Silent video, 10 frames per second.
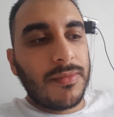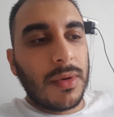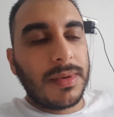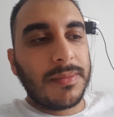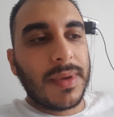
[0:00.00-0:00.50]

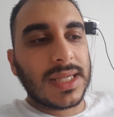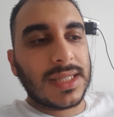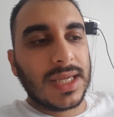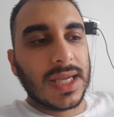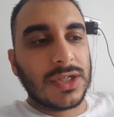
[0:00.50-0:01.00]
probably
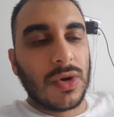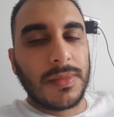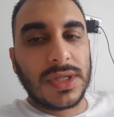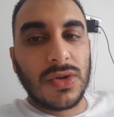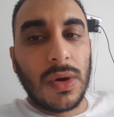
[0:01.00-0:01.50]
best to get a job
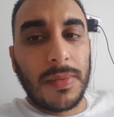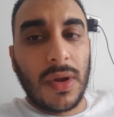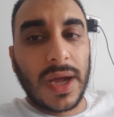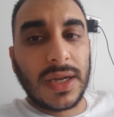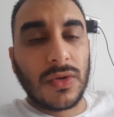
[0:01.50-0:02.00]
is not
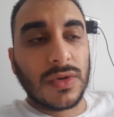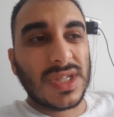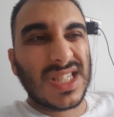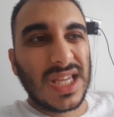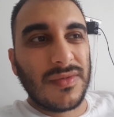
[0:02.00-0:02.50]
applying on a
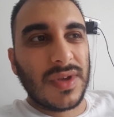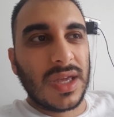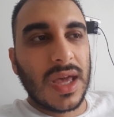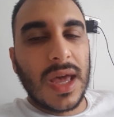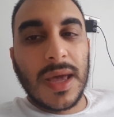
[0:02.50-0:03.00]
CV,
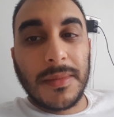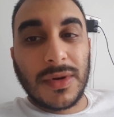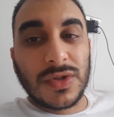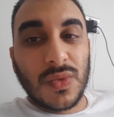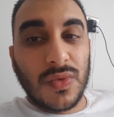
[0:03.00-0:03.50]

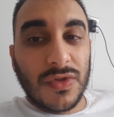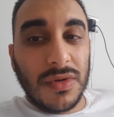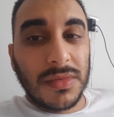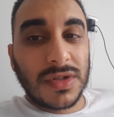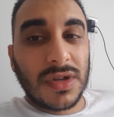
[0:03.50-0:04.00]
because
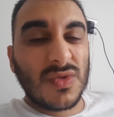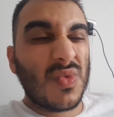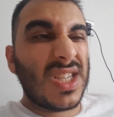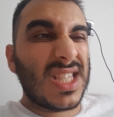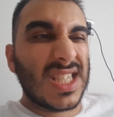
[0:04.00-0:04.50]
recruitment consultants,
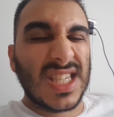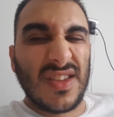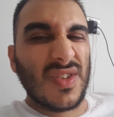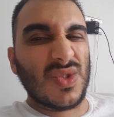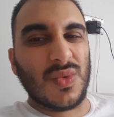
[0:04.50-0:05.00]
we see
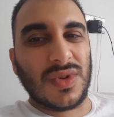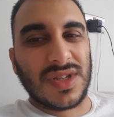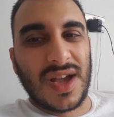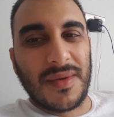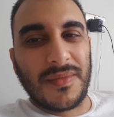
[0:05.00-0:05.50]
CVs all the
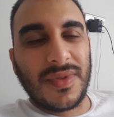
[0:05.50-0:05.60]
time.